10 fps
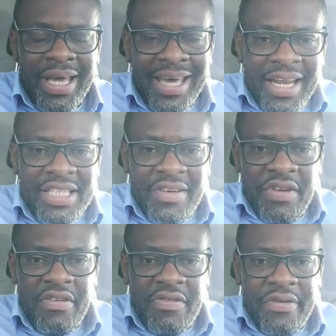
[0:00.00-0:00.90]
It is a
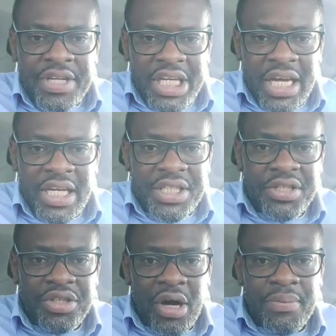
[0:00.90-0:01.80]
very, very
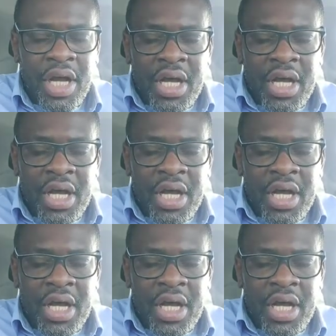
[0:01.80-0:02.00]
challenging job.